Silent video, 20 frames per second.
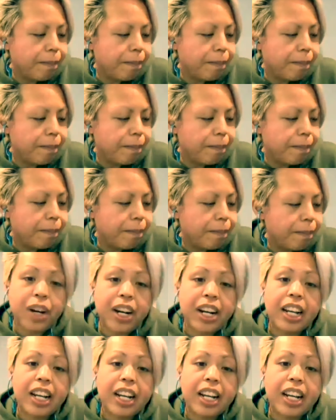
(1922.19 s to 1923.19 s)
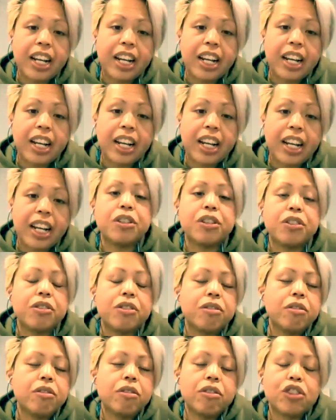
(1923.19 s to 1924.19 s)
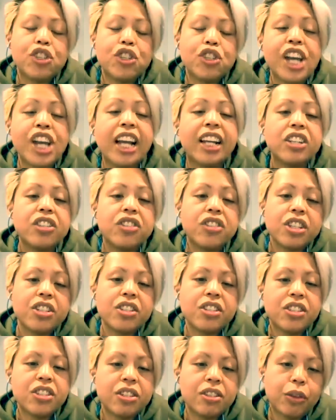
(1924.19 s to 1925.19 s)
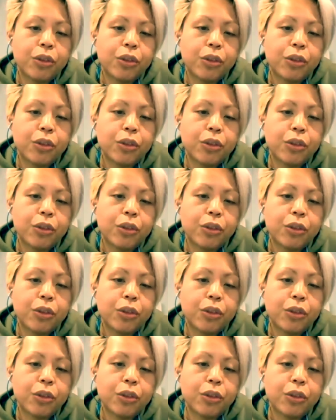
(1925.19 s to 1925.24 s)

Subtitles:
us running a few different challenges